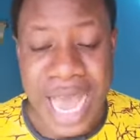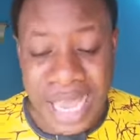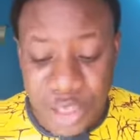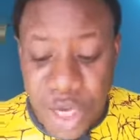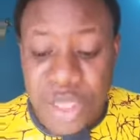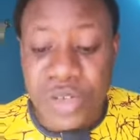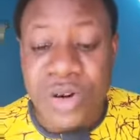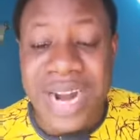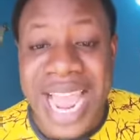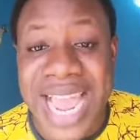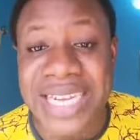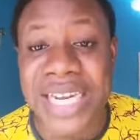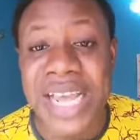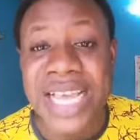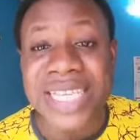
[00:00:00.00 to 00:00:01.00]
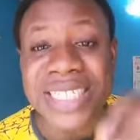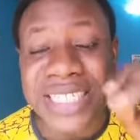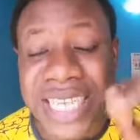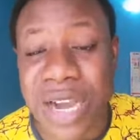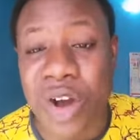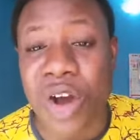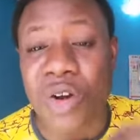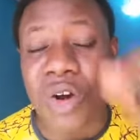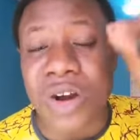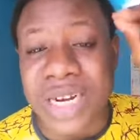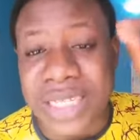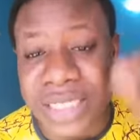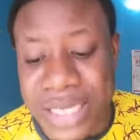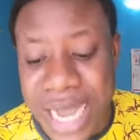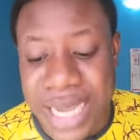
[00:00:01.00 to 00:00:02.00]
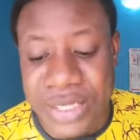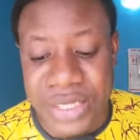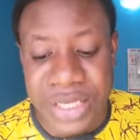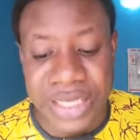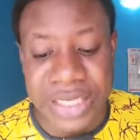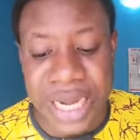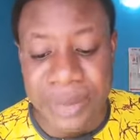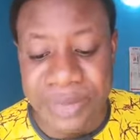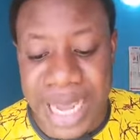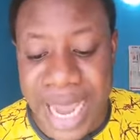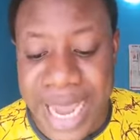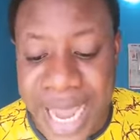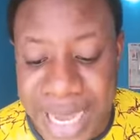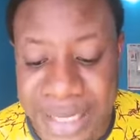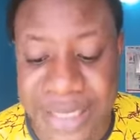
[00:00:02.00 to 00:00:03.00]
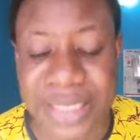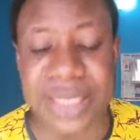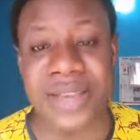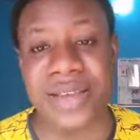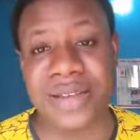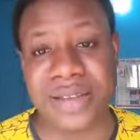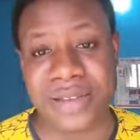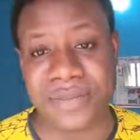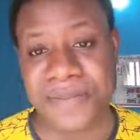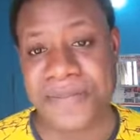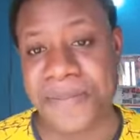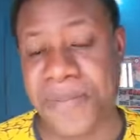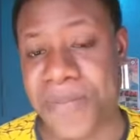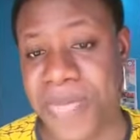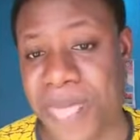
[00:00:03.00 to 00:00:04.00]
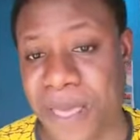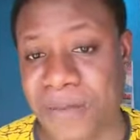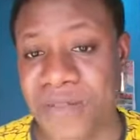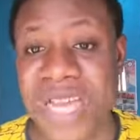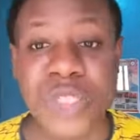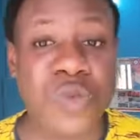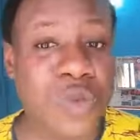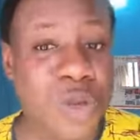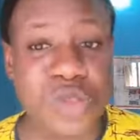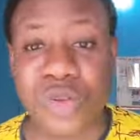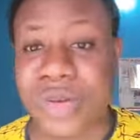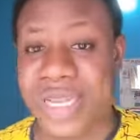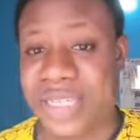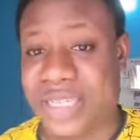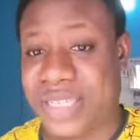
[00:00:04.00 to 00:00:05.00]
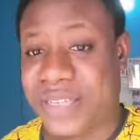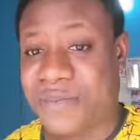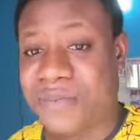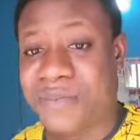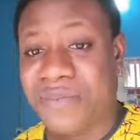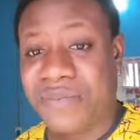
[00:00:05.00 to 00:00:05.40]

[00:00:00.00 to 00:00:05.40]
I just read 2 Corinthians chapter 8. Verse 1 to 8.